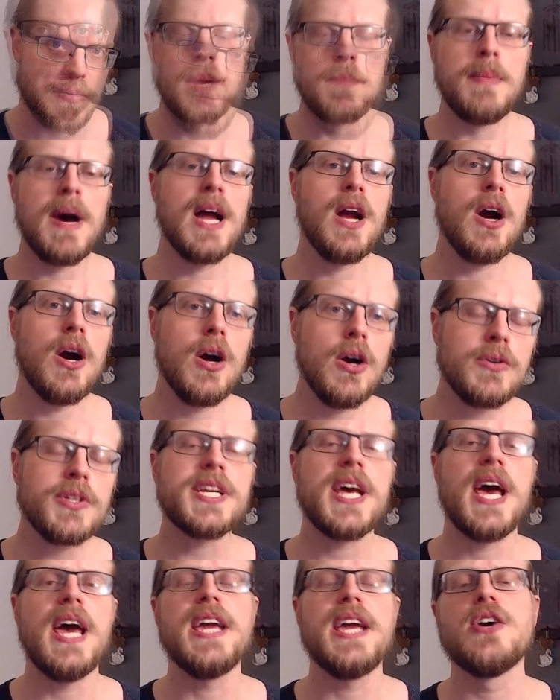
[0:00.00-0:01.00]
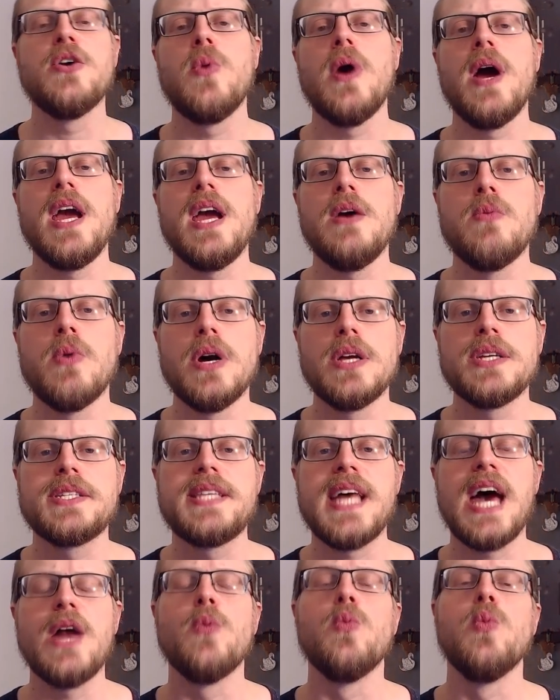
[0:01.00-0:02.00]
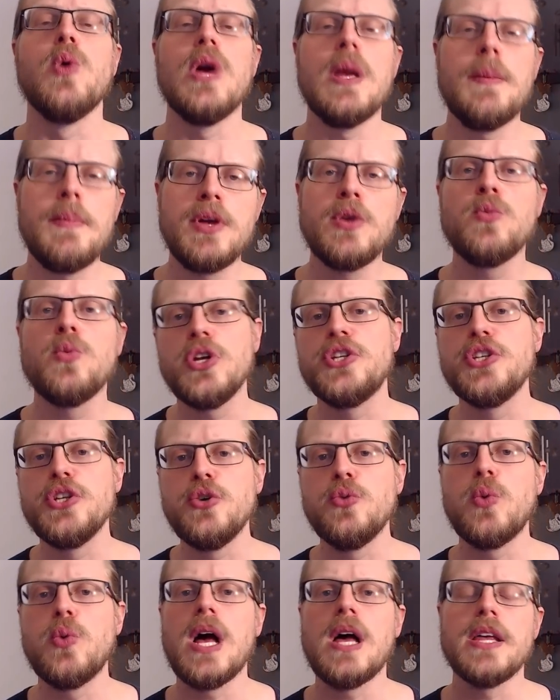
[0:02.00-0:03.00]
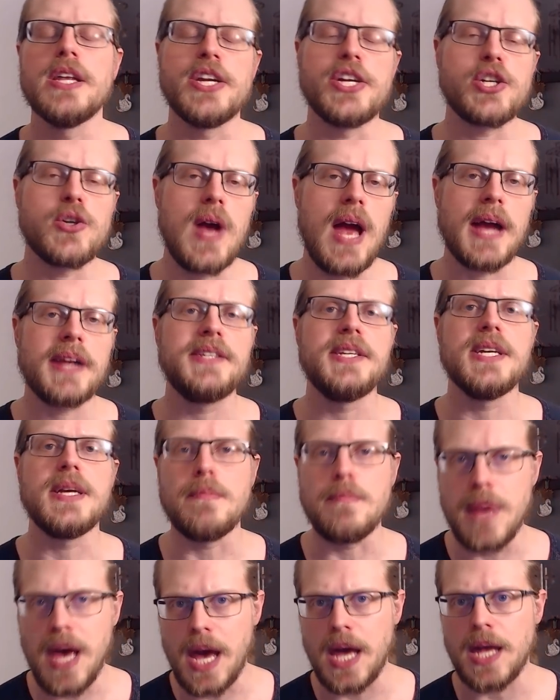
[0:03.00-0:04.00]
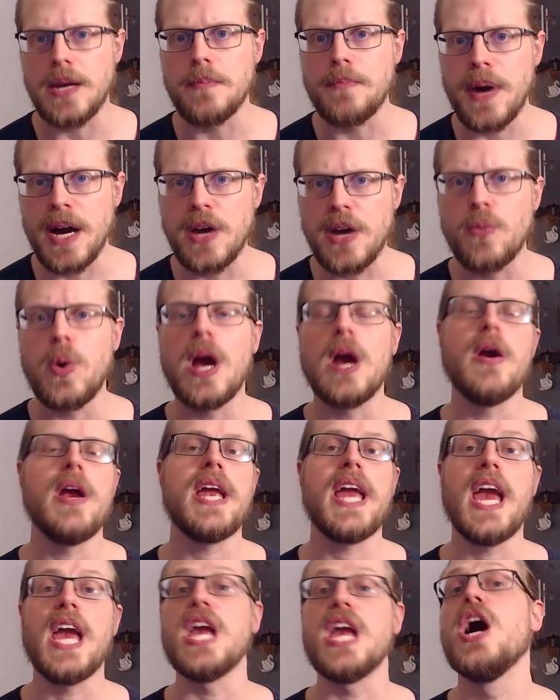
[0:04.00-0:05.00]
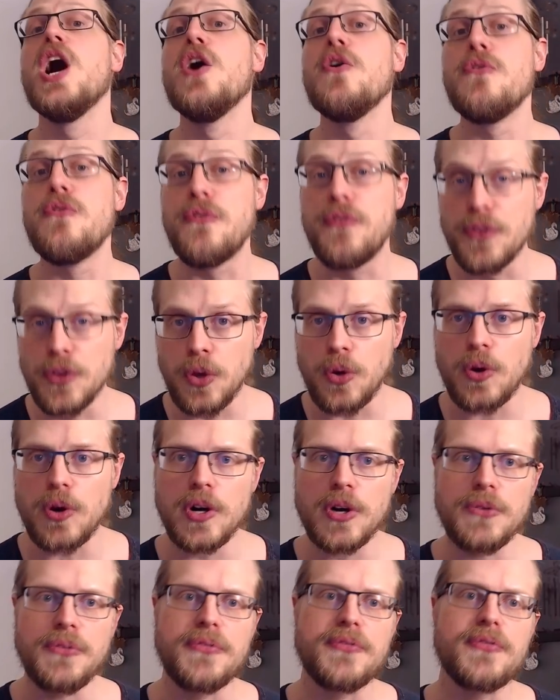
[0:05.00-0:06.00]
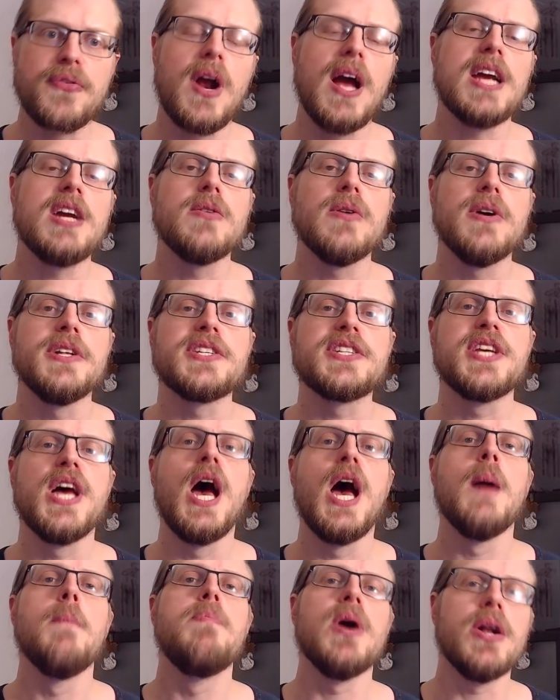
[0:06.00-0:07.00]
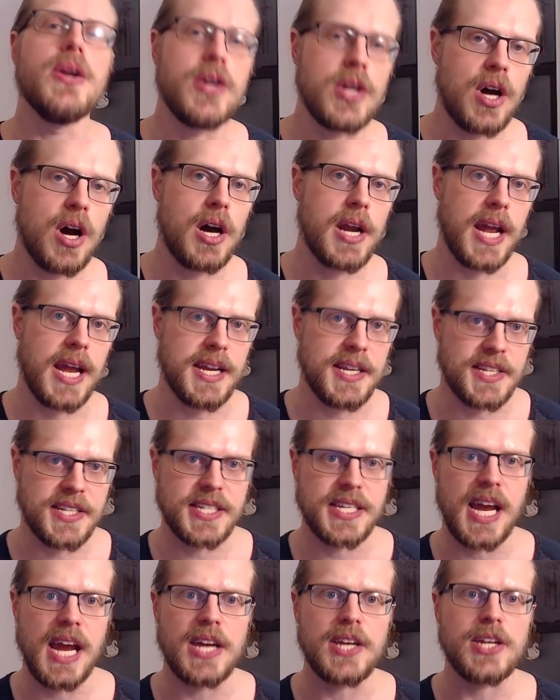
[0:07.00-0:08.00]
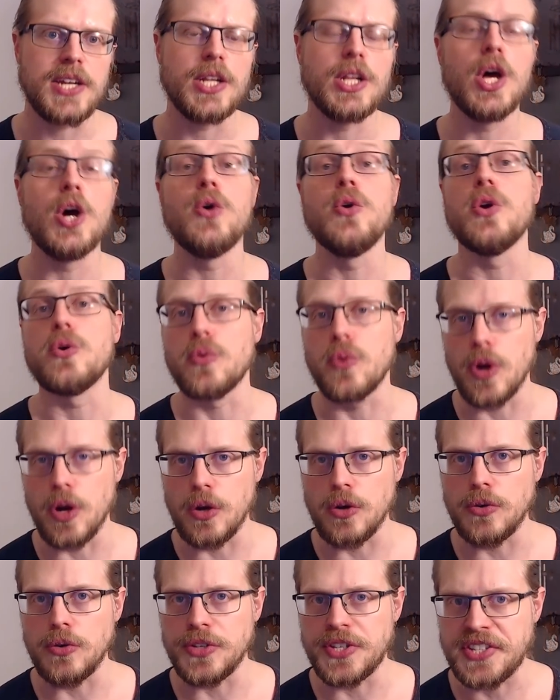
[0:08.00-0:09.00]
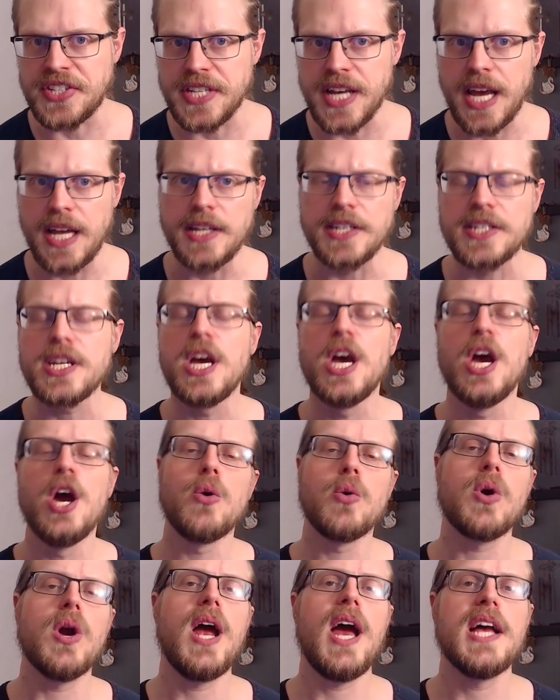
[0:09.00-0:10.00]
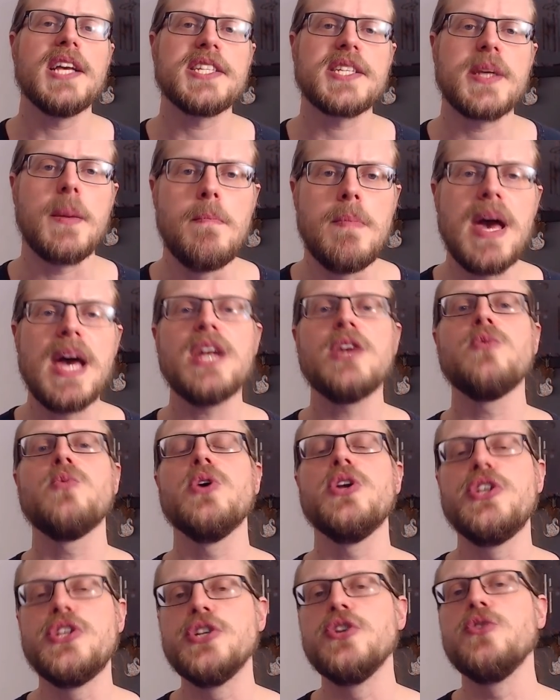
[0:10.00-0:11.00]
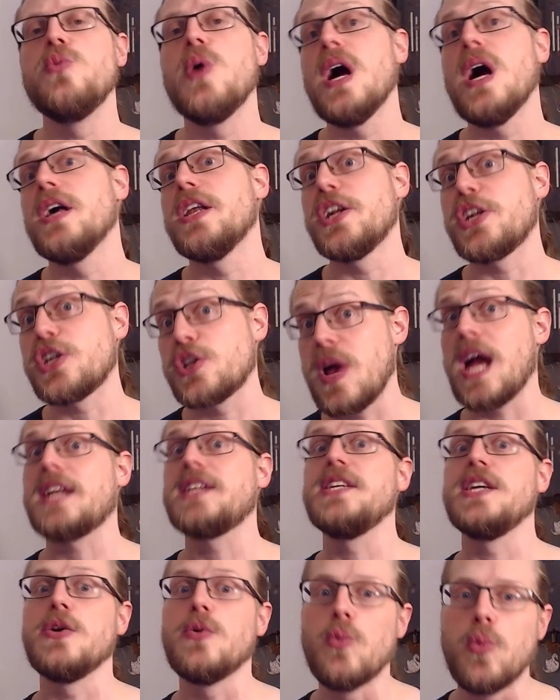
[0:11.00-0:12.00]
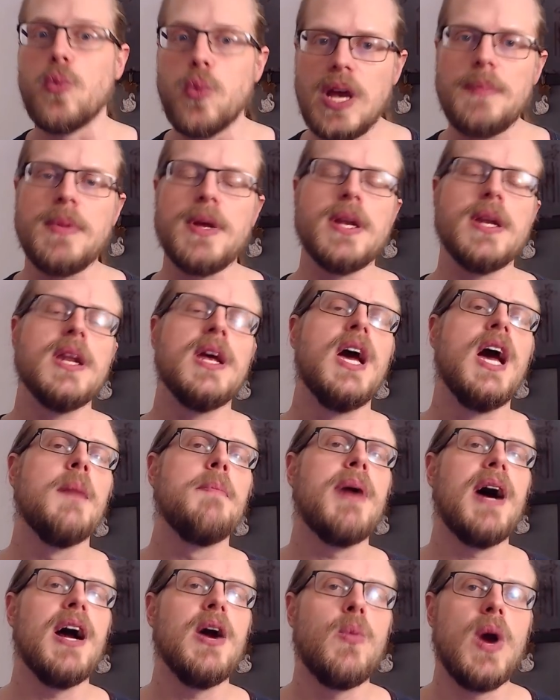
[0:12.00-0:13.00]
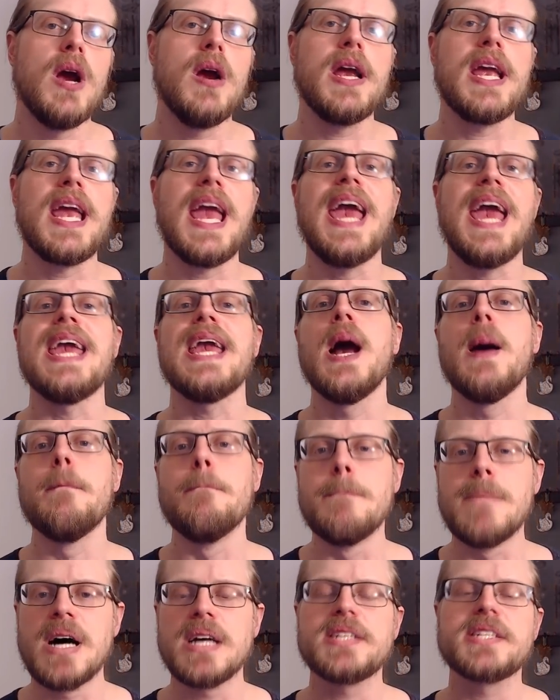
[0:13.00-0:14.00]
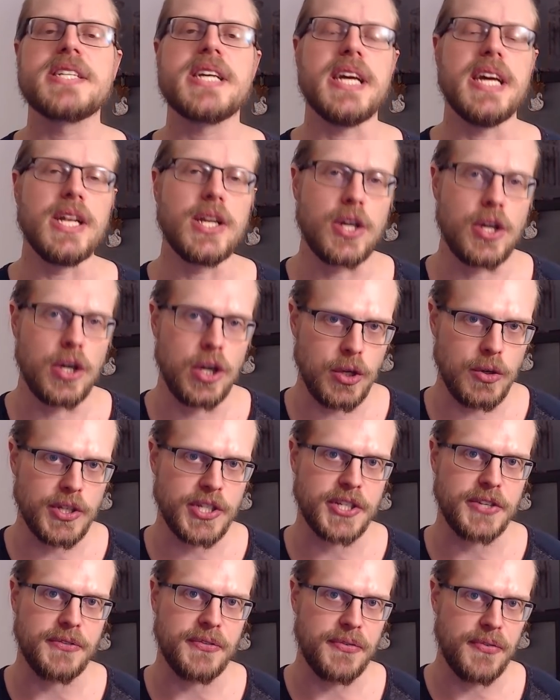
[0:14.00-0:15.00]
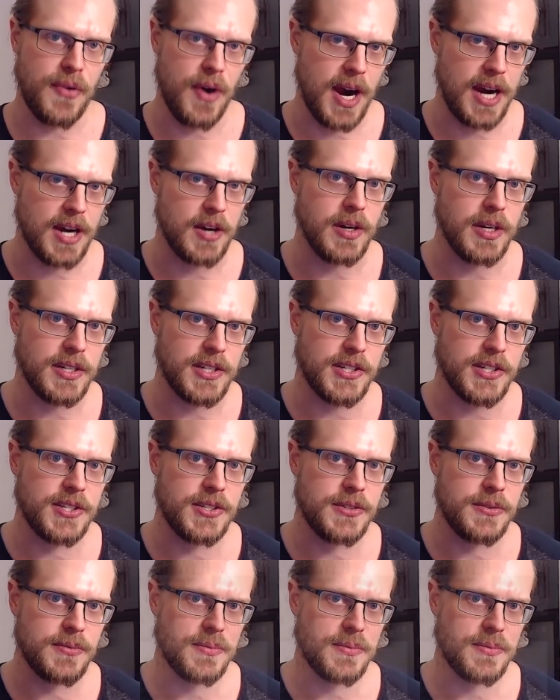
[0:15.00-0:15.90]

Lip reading: My own takeaway was that women would do well in attracting men by wearing a floral fragrance, but not a standalone rose scent. Whereas men would do well in attracting women by wearing a musk-inclusive fragrance.